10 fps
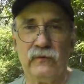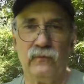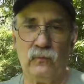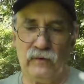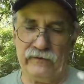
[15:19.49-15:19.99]
were
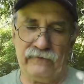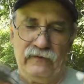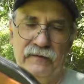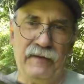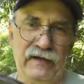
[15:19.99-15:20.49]

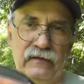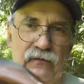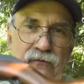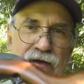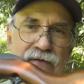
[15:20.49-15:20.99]
wonderfully made
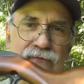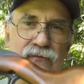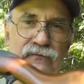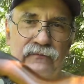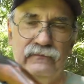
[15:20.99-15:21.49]
little
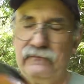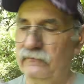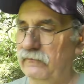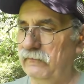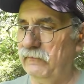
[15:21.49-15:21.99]
rifles
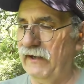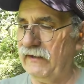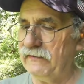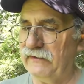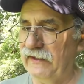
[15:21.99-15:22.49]

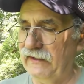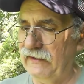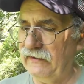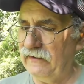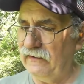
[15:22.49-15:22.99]
back in the
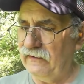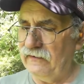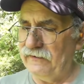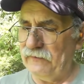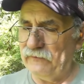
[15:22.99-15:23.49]
day.
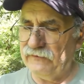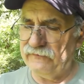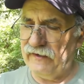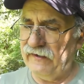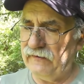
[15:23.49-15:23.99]
They were
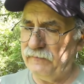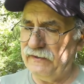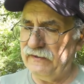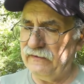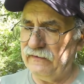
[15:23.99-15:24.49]
designed to
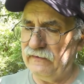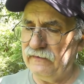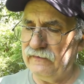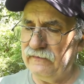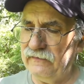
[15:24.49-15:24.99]
be
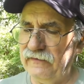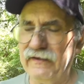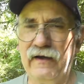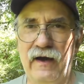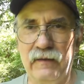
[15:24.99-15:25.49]

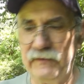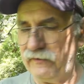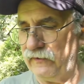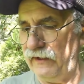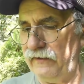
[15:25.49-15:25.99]
economy
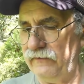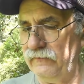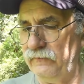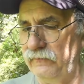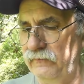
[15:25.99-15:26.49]
grade
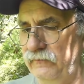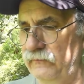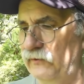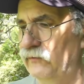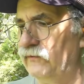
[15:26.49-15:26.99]

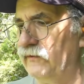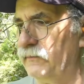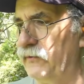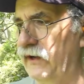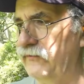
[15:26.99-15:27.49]
due to their
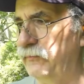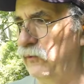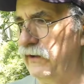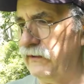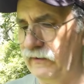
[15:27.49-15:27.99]
price
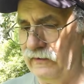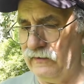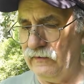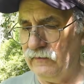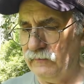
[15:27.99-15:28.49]
point,
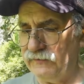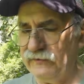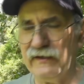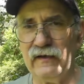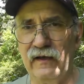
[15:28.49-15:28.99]
but
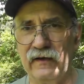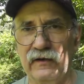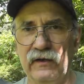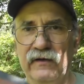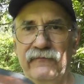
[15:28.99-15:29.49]
you get a lot of
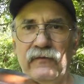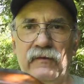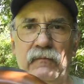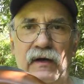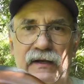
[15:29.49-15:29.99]
gun for
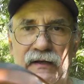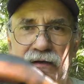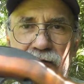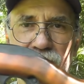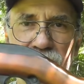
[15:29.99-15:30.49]
the money,
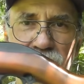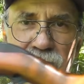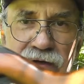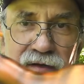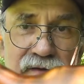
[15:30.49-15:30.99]
you know,
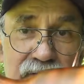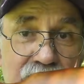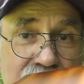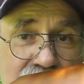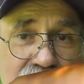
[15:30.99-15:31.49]
really you do.